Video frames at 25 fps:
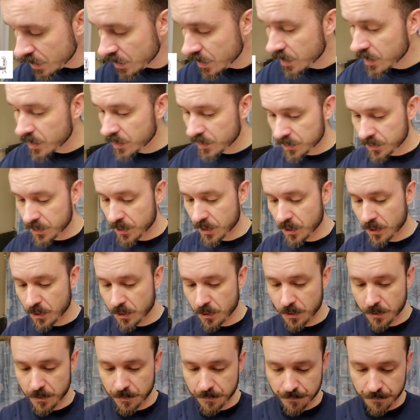
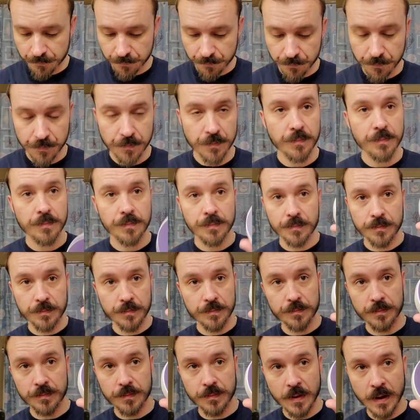so
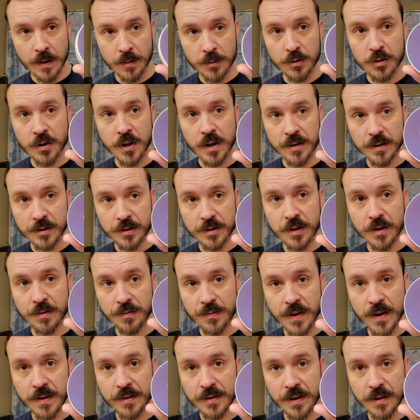I would try this stuff
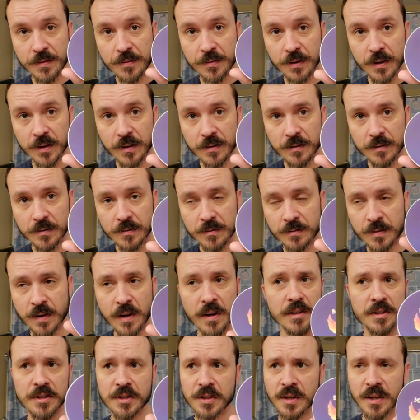out, definitely.
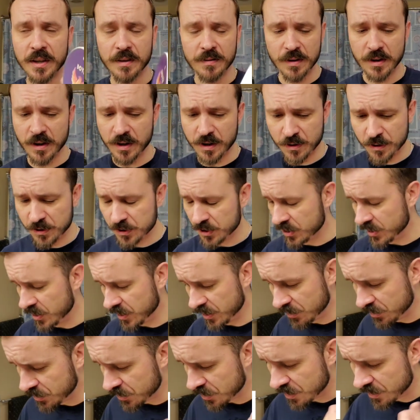Very slick, very cushiony. You saw